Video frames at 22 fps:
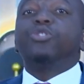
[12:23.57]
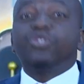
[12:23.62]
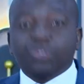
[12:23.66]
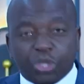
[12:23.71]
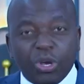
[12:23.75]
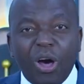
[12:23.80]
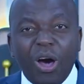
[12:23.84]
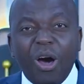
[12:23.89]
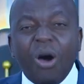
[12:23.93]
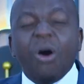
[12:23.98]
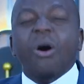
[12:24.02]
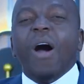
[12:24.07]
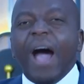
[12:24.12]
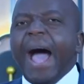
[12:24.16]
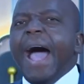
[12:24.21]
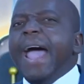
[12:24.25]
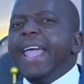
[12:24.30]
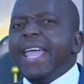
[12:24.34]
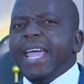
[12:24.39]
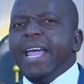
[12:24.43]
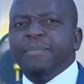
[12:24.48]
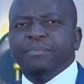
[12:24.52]
so
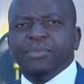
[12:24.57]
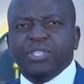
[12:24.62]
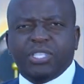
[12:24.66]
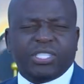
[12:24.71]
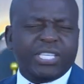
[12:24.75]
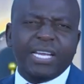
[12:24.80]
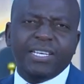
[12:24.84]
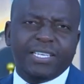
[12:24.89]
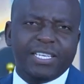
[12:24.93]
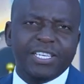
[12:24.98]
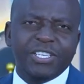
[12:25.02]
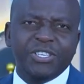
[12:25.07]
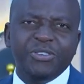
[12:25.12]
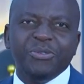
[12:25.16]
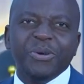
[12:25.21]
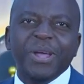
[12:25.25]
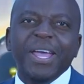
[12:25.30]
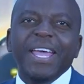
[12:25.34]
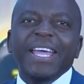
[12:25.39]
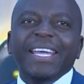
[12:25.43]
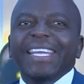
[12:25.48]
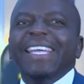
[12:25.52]
I am sending you,
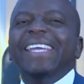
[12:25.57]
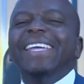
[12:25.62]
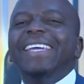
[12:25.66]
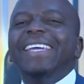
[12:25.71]
he